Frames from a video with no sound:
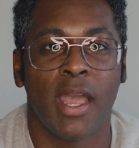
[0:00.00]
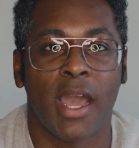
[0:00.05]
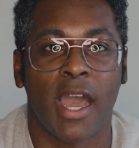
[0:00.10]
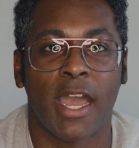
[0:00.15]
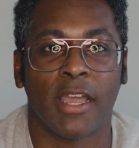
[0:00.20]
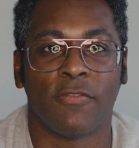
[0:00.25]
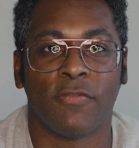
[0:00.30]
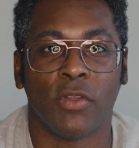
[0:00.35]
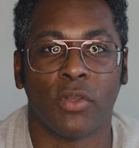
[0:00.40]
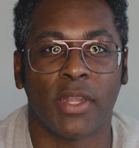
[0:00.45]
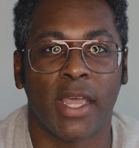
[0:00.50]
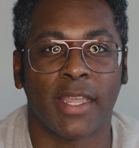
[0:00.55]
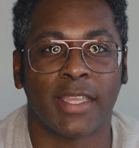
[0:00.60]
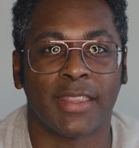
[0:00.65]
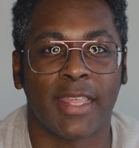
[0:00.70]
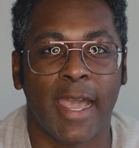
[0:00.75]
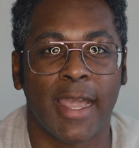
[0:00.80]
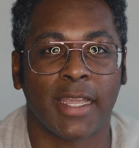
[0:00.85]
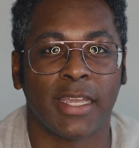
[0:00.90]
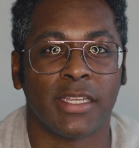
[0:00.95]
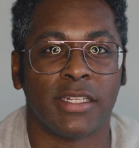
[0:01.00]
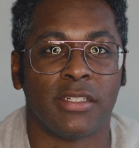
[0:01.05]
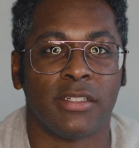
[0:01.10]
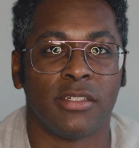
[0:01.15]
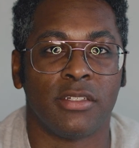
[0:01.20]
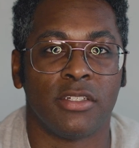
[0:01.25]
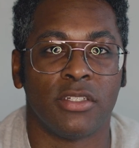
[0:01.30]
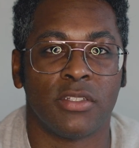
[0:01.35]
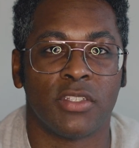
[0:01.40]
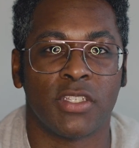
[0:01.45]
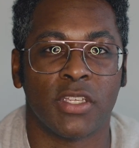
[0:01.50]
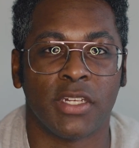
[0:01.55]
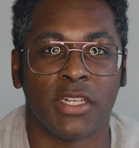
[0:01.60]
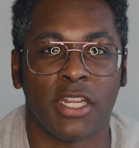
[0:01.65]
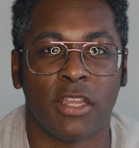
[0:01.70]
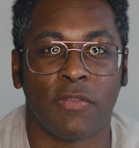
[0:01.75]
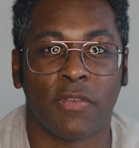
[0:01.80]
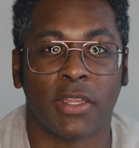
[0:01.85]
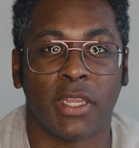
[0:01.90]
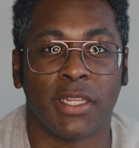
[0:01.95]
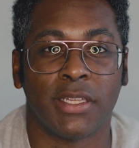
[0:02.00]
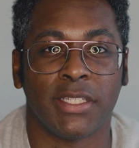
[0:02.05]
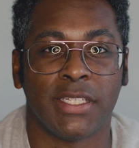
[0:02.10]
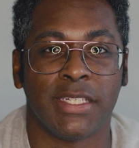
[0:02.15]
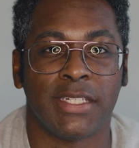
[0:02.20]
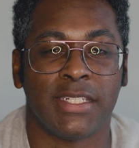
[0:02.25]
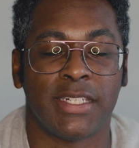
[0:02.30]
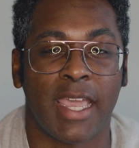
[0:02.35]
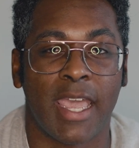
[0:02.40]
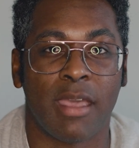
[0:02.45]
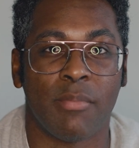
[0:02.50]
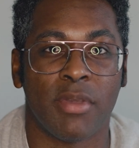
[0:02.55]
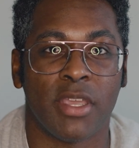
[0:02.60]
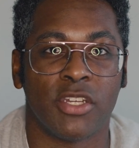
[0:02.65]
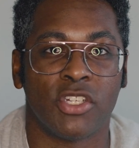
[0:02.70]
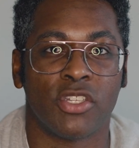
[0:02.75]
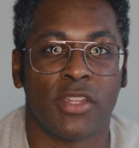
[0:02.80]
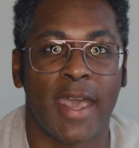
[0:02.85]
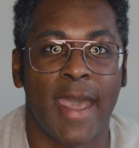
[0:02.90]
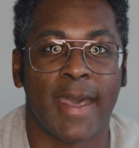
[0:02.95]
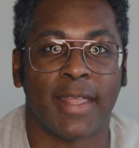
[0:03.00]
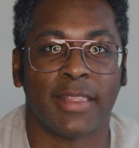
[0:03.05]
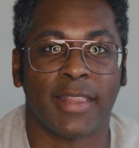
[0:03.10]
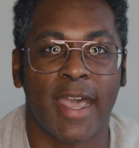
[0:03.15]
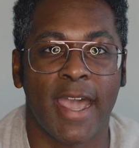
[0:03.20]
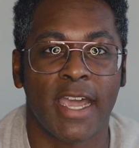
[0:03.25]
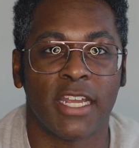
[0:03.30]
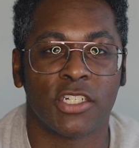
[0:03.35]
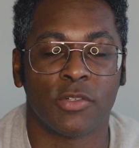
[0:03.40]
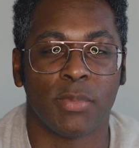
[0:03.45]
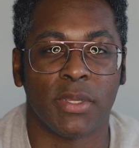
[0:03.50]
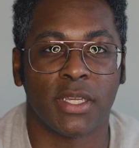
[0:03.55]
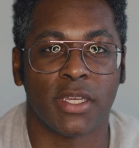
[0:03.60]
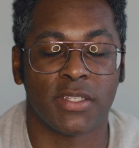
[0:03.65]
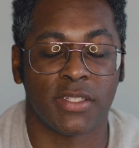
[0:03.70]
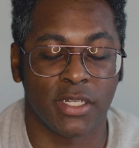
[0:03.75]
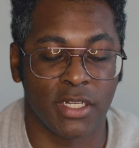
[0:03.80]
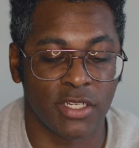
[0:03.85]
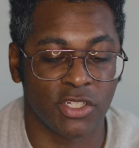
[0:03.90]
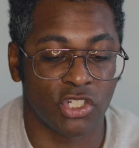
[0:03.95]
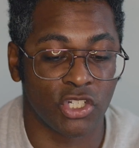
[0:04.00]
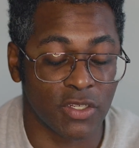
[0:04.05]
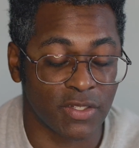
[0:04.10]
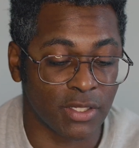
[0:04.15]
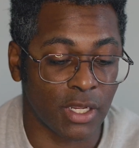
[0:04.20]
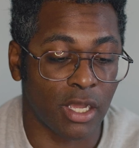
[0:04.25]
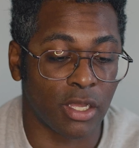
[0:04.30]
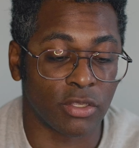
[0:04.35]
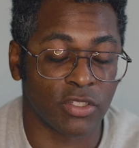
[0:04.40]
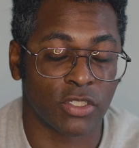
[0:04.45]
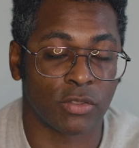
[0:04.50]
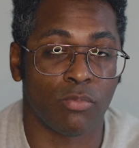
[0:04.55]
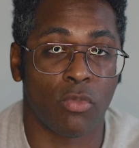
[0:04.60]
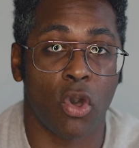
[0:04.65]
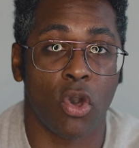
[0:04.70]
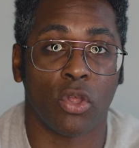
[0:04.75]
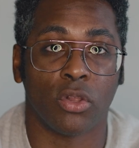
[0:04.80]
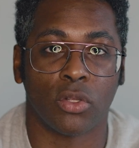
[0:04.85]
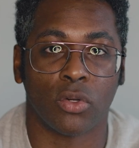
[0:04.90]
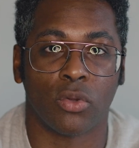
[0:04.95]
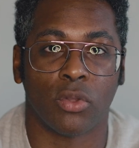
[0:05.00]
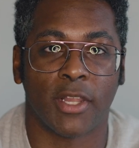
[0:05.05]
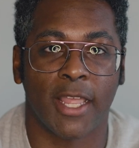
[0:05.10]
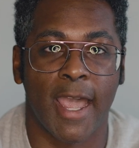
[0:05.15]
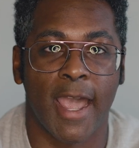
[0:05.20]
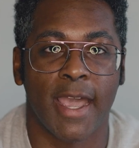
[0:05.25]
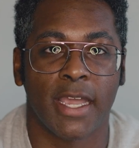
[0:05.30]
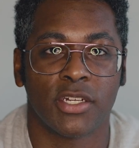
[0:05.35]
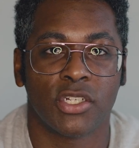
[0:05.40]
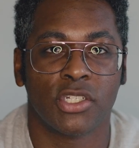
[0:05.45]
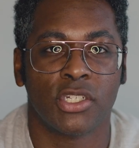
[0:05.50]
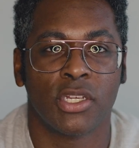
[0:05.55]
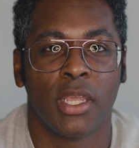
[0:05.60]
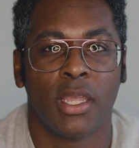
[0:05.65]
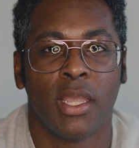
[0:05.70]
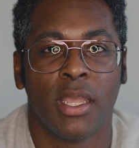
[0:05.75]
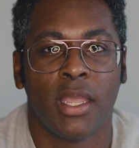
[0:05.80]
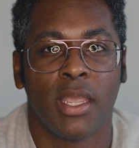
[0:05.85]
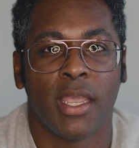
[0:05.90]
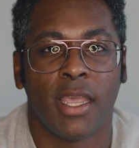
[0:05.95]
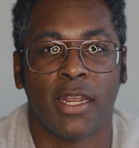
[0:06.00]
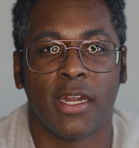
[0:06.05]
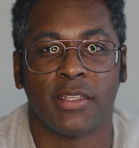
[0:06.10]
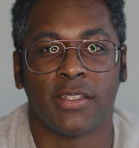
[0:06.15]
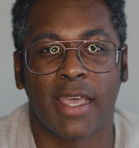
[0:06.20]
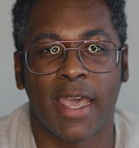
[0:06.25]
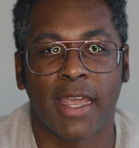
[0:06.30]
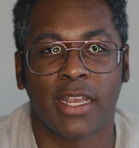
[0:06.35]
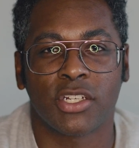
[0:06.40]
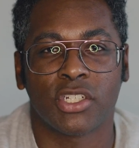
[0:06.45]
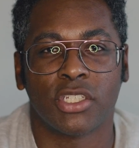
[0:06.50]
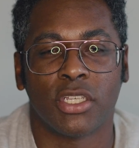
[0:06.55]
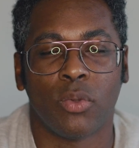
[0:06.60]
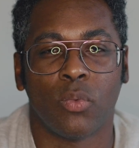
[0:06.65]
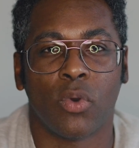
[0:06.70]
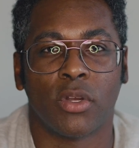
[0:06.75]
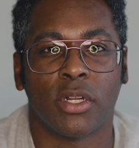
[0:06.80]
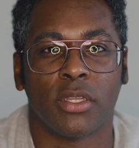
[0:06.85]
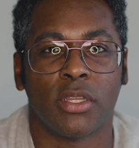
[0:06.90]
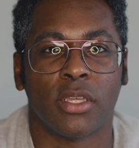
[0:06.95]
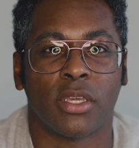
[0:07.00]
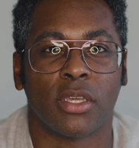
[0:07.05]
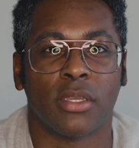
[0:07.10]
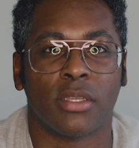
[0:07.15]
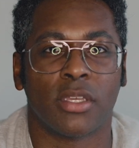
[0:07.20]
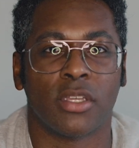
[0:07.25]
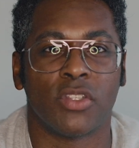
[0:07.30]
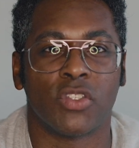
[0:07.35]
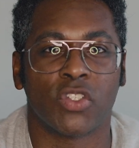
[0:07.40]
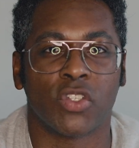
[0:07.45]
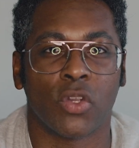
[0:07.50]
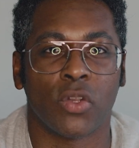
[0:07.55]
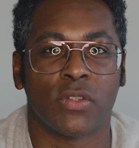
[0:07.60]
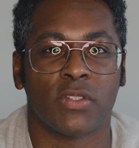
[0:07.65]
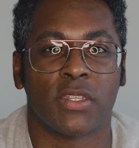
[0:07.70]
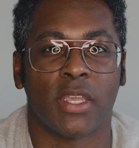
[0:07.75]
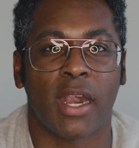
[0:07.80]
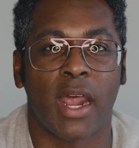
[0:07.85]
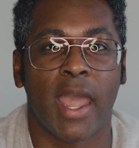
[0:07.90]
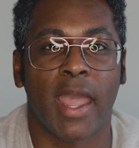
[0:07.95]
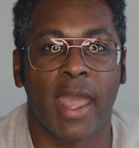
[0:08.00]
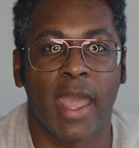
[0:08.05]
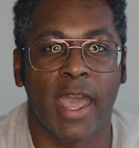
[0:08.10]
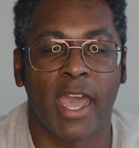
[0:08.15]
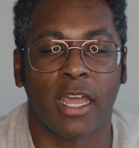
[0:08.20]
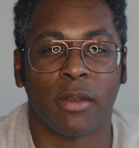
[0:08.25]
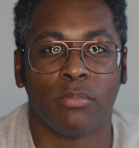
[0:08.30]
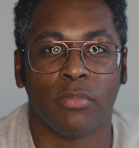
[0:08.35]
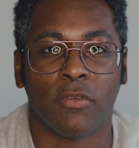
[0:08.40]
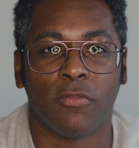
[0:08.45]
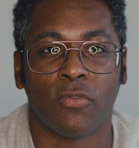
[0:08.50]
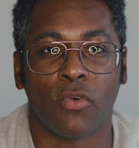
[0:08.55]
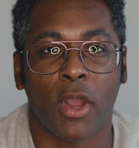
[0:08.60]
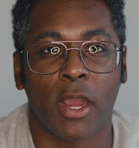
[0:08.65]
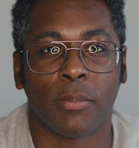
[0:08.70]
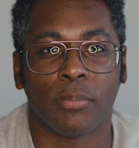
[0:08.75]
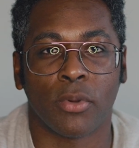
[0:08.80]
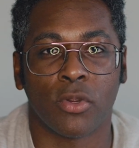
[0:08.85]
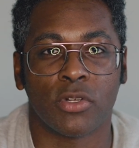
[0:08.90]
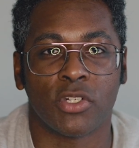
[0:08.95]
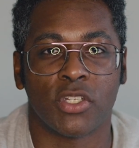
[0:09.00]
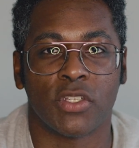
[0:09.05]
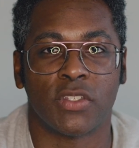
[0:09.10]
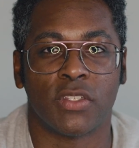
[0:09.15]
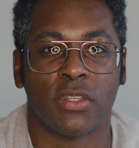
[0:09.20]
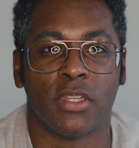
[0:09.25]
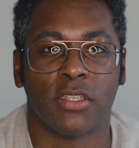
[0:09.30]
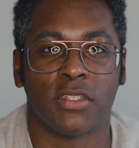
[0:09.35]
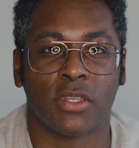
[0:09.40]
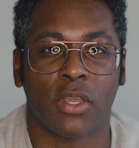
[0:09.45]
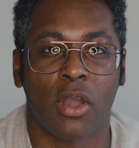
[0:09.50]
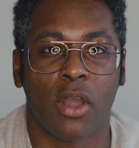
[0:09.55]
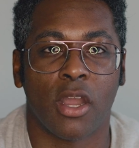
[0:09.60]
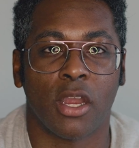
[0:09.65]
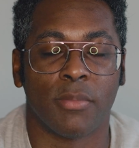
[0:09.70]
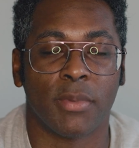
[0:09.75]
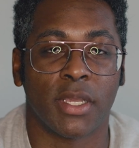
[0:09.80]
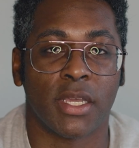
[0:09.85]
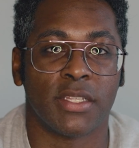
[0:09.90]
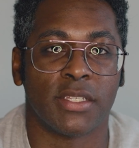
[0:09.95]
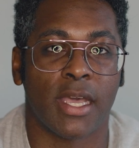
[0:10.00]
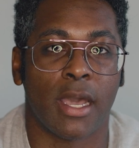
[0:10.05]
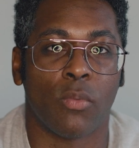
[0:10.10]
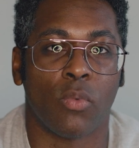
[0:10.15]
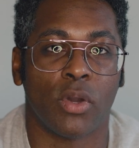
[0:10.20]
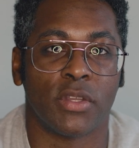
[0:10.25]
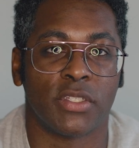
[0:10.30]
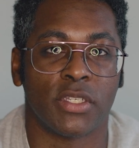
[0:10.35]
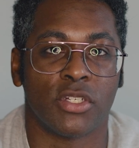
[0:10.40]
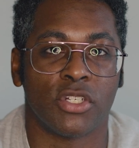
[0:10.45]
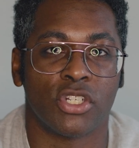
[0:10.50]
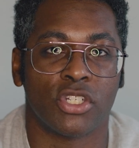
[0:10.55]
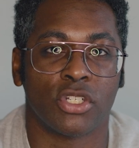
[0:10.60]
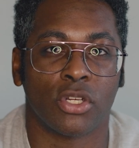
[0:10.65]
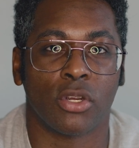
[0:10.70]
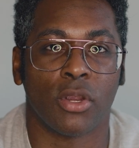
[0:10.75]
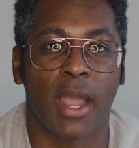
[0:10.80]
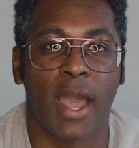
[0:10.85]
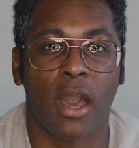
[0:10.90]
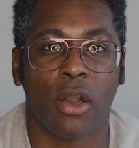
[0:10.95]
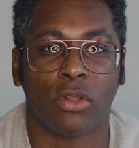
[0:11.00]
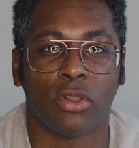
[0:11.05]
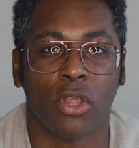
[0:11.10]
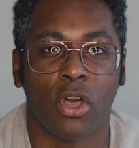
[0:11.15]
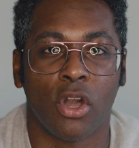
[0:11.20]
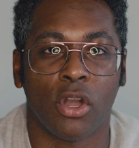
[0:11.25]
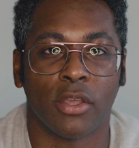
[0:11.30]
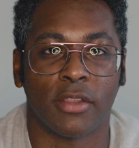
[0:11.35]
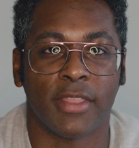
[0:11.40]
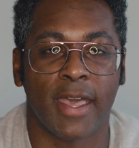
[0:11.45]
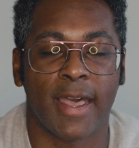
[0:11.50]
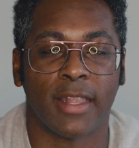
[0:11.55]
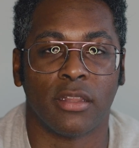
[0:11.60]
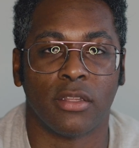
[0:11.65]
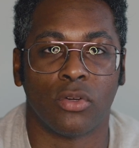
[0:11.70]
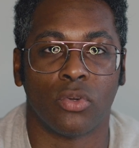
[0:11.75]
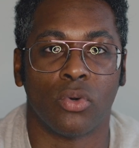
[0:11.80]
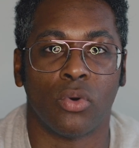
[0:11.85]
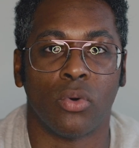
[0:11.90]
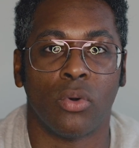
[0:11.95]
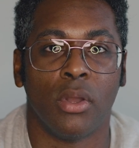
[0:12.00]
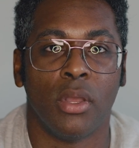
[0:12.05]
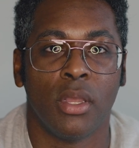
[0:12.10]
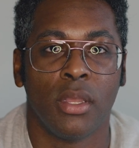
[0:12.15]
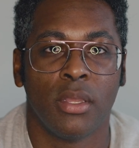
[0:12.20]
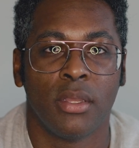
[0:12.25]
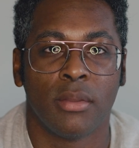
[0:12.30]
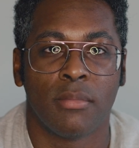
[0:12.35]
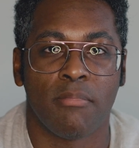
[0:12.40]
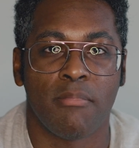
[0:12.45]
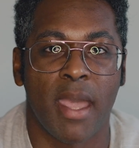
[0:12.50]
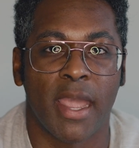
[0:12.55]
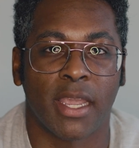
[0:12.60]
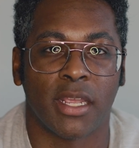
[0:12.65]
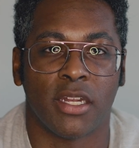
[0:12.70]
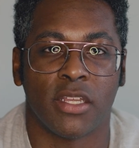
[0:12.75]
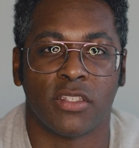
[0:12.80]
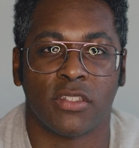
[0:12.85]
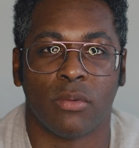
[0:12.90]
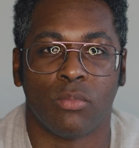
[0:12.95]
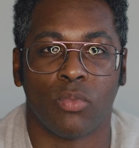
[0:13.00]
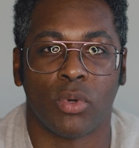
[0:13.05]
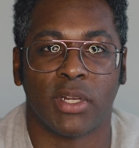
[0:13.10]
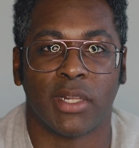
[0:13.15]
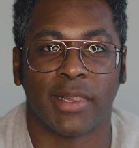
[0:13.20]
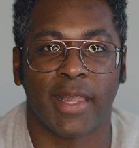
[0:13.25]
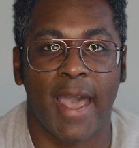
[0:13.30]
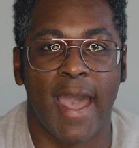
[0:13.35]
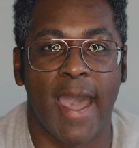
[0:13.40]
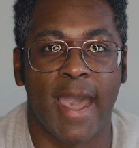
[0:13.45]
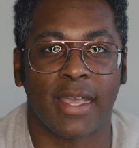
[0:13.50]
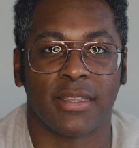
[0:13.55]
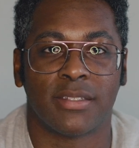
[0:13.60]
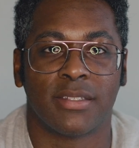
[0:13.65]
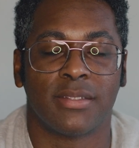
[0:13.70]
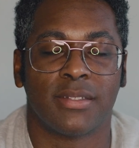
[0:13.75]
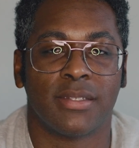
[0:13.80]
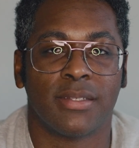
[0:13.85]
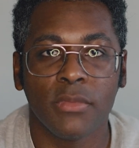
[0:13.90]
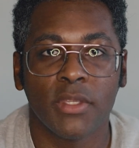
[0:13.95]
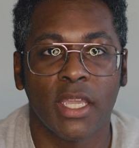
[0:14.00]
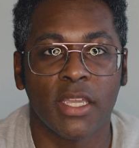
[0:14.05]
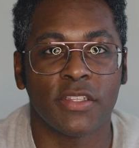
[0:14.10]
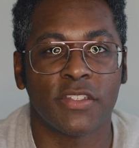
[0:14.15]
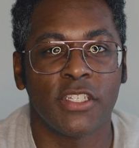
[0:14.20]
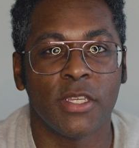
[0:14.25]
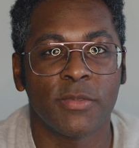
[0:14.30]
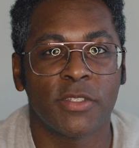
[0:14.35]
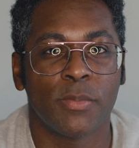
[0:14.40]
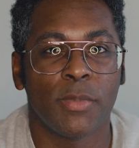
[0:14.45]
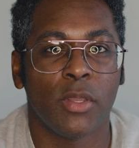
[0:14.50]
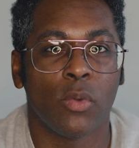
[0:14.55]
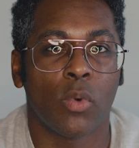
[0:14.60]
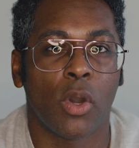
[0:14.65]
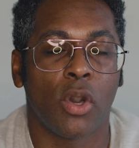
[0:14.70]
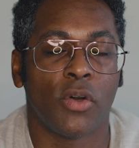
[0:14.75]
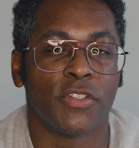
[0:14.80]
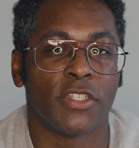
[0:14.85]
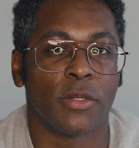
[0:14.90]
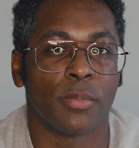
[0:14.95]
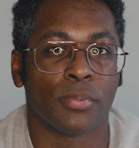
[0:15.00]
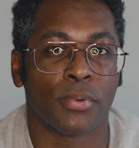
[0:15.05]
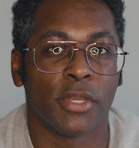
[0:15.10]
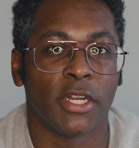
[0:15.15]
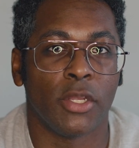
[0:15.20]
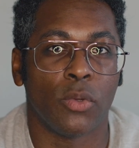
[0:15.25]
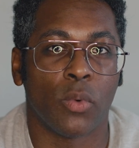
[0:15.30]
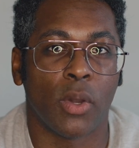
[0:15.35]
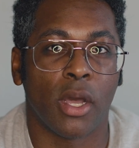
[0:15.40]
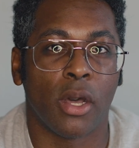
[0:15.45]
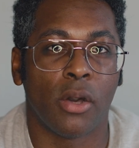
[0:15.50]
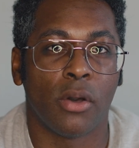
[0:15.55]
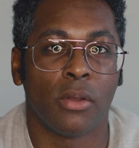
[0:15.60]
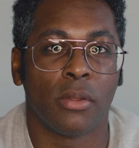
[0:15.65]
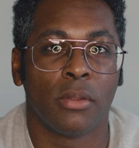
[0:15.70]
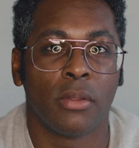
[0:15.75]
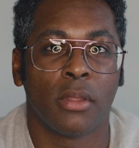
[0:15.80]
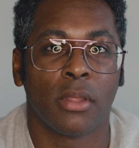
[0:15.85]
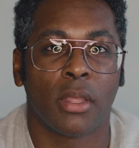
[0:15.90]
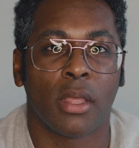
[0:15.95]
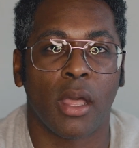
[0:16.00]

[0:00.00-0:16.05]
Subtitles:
I feel like that could significantly damage that latch because it is just a small little latch. And it's actually one of the concerns that I had before I purchased this car, because I wasn't sure how long that little mechanism would last. It seems to be welded pretty well.